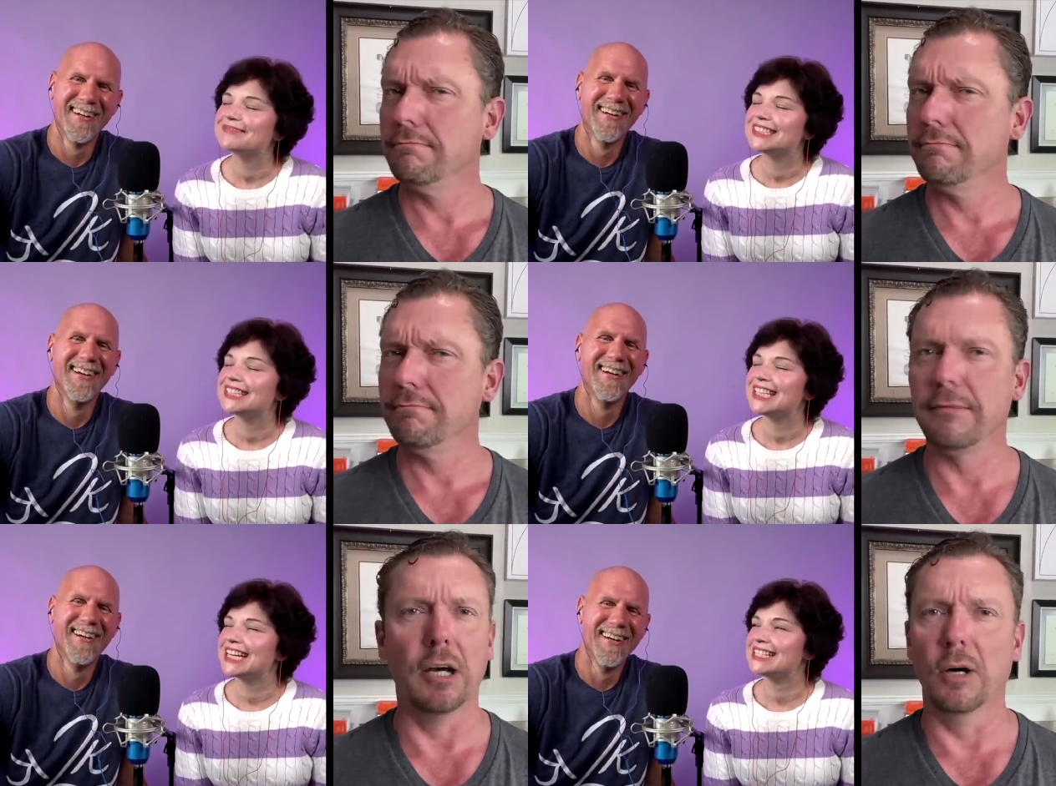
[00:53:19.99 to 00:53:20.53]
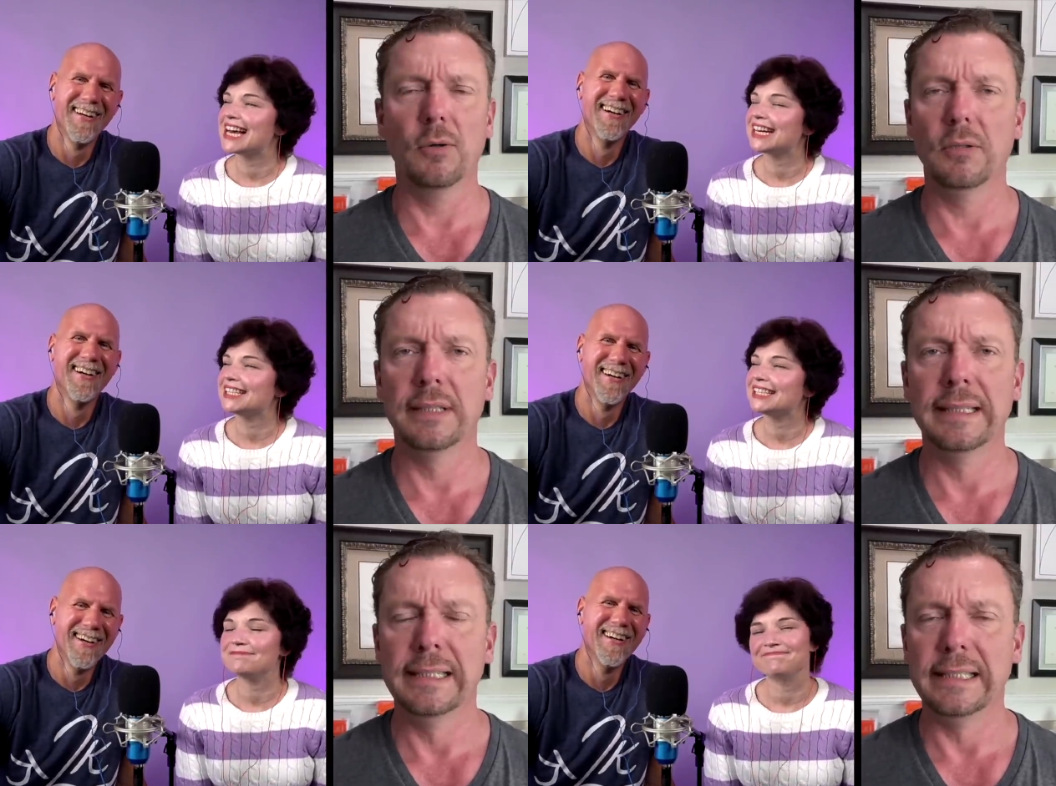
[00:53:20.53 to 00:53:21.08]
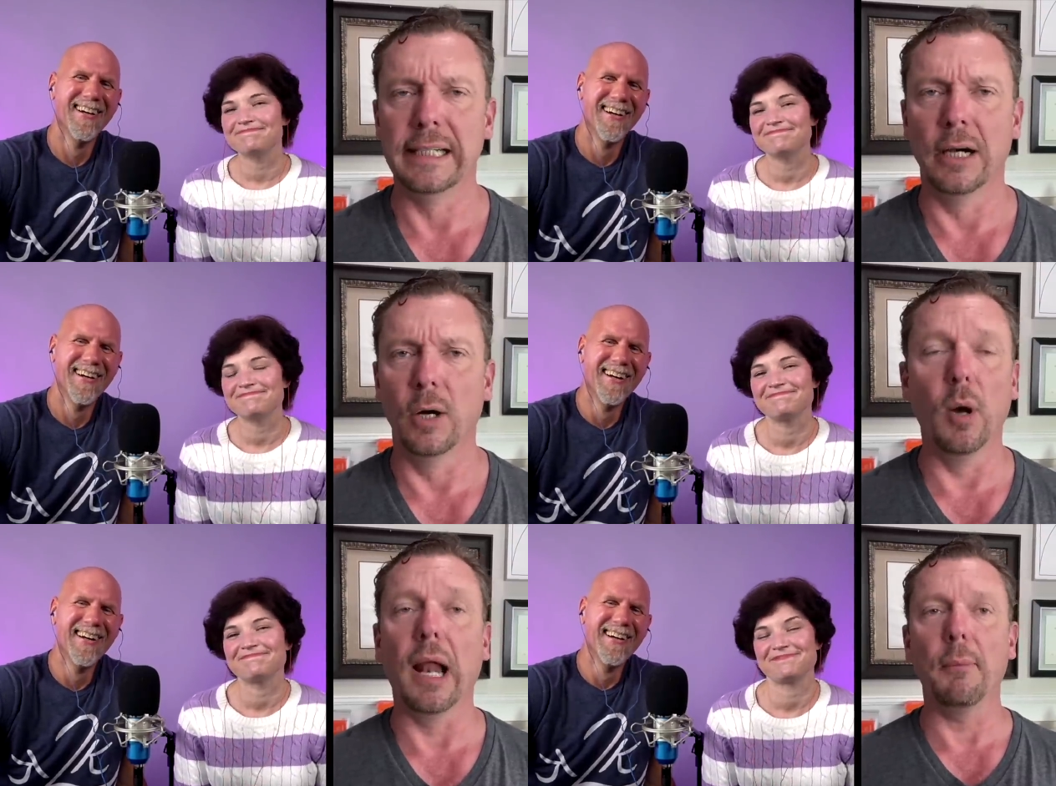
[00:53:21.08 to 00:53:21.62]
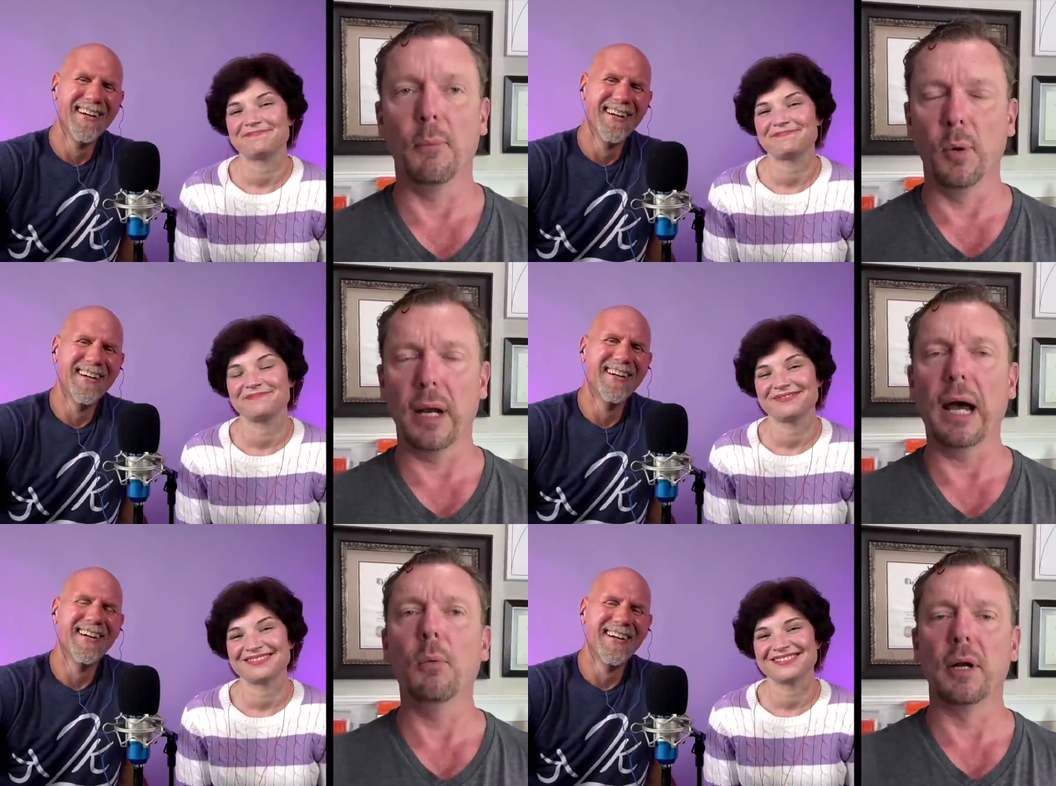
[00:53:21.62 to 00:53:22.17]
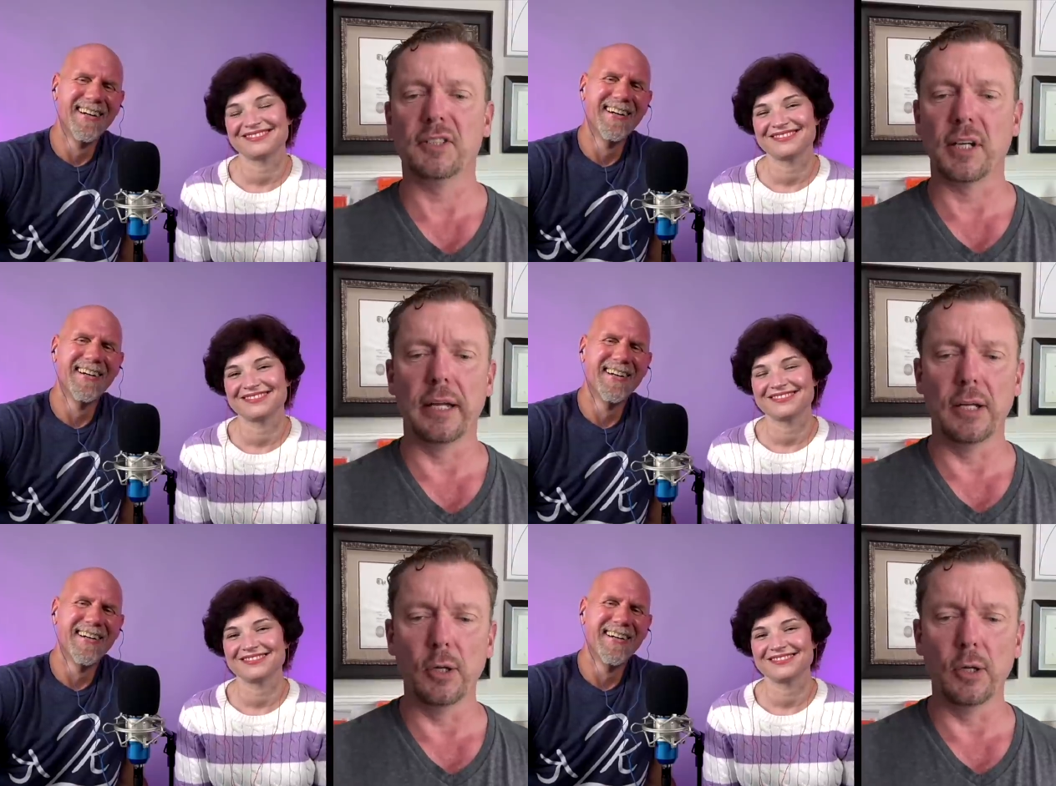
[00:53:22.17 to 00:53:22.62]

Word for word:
Speaker 1: No, exactly. No. Well, what I want to say to you